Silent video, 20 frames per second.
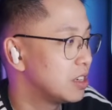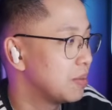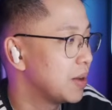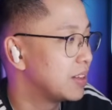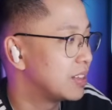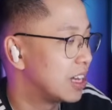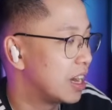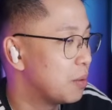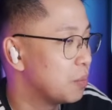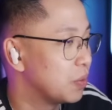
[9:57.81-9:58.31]
I'm
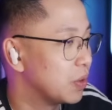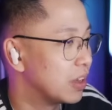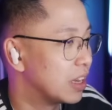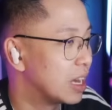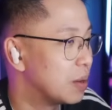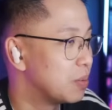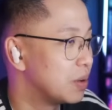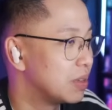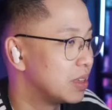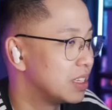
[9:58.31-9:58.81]
not
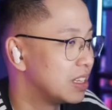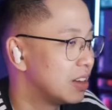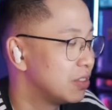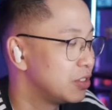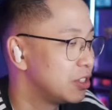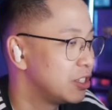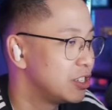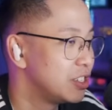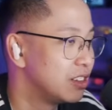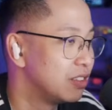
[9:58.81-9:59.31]
downplaying it, but the
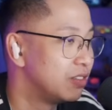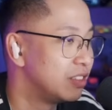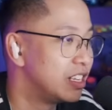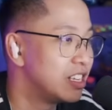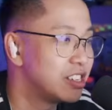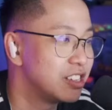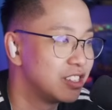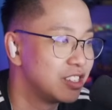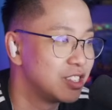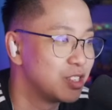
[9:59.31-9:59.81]
definition of
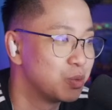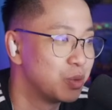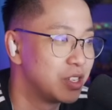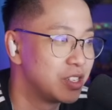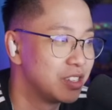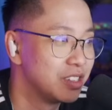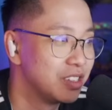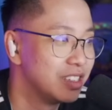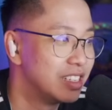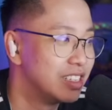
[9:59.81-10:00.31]
niche and
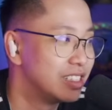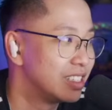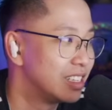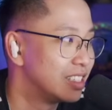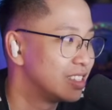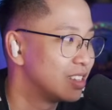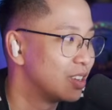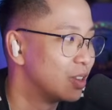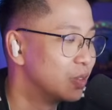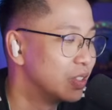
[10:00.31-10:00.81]
situational is
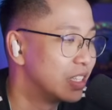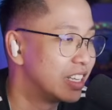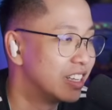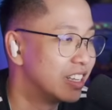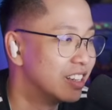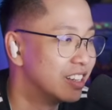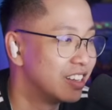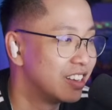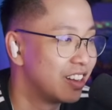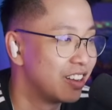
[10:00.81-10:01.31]
it's only
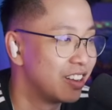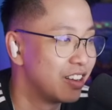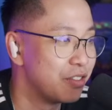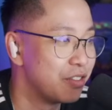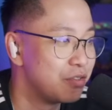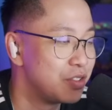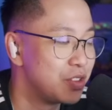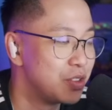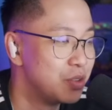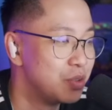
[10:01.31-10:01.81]
good on a
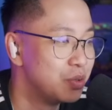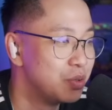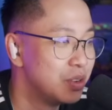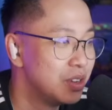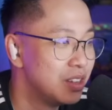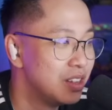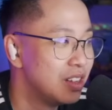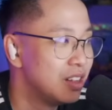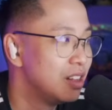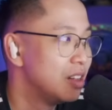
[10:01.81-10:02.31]
few
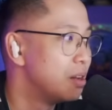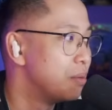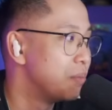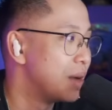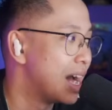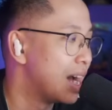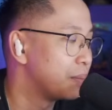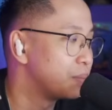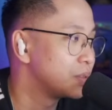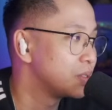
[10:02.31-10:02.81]

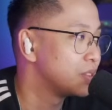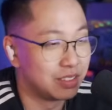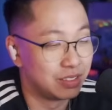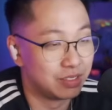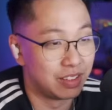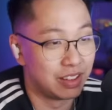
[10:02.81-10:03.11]
maps.